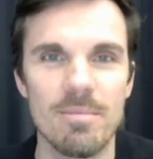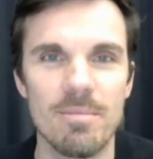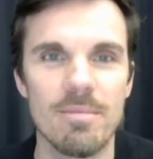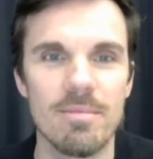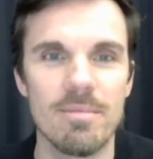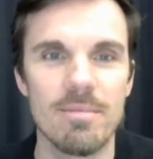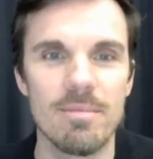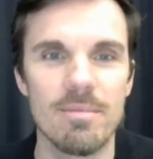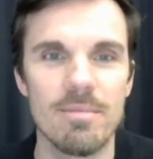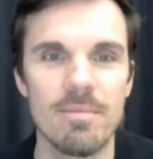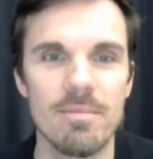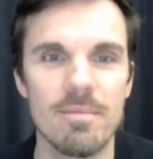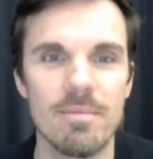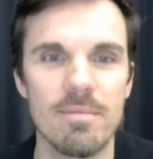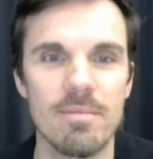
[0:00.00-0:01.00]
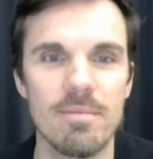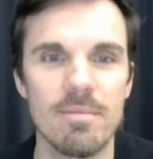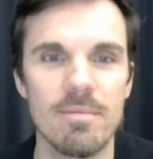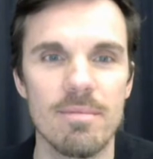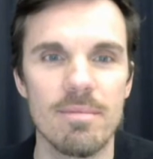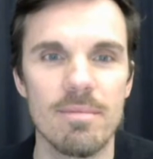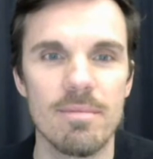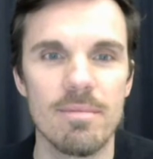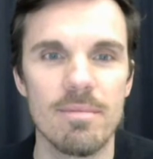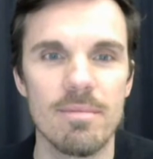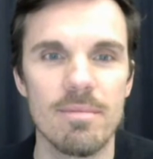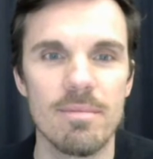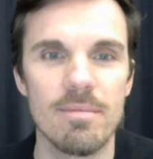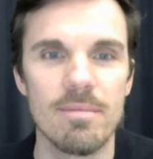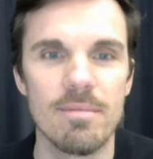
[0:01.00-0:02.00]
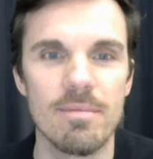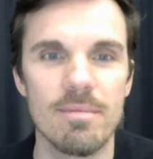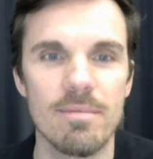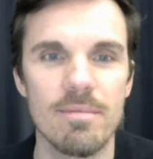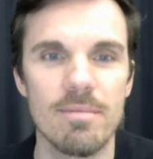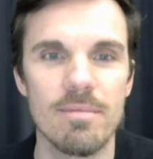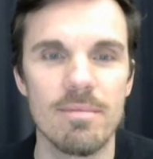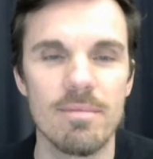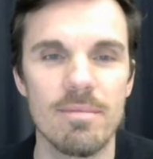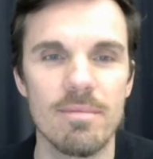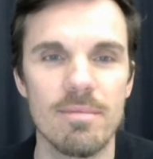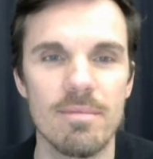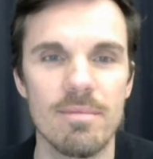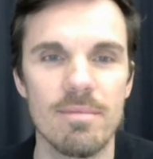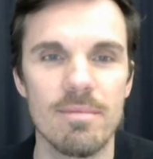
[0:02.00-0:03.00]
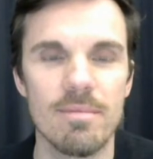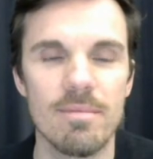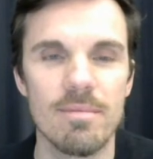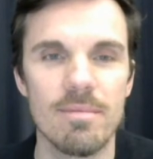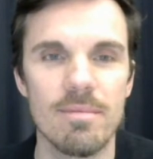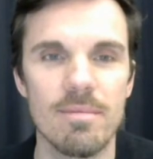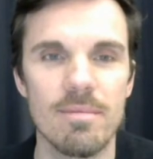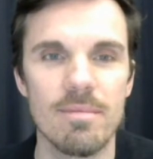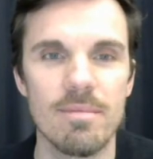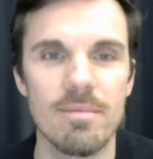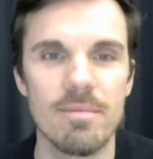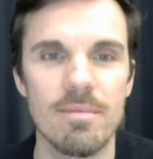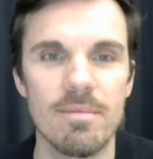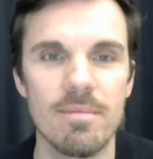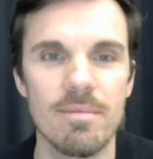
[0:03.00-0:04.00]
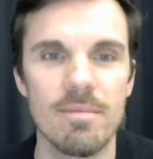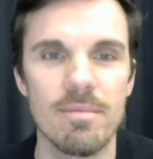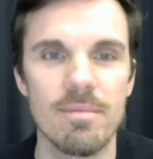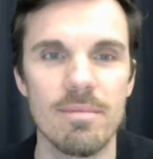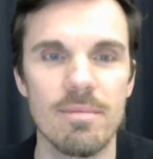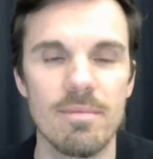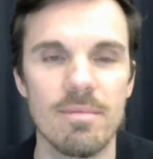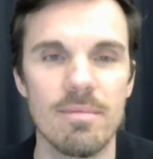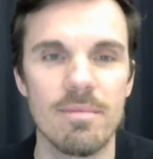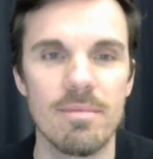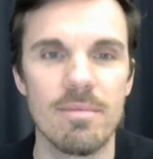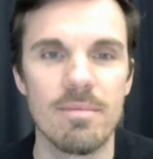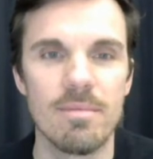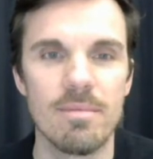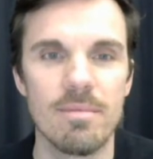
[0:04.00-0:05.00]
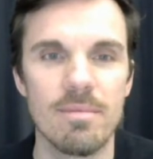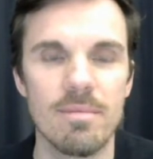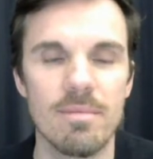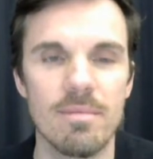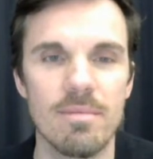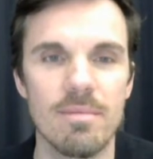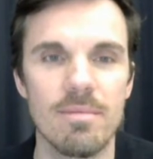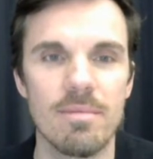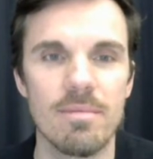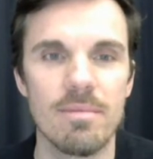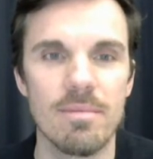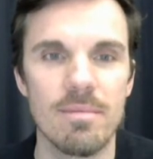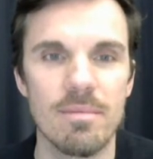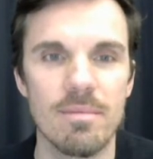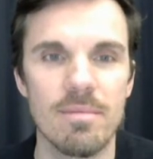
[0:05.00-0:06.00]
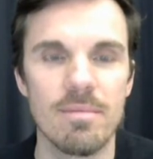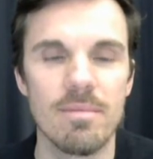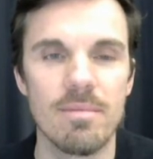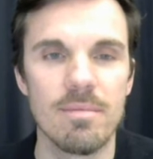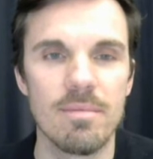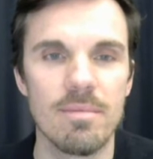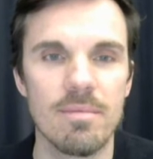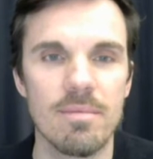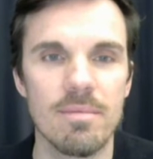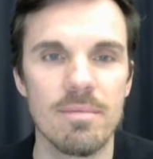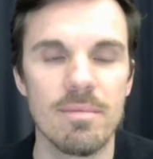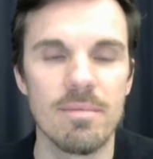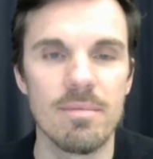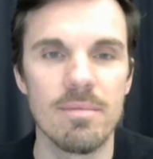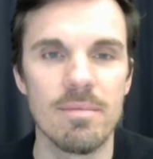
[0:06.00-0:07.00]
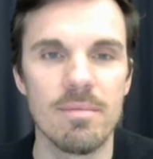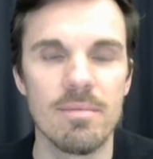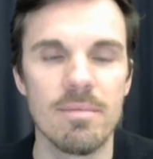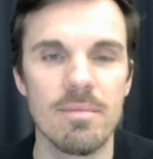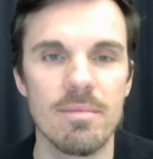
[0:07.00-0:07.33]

No words are spoken by the person on screen.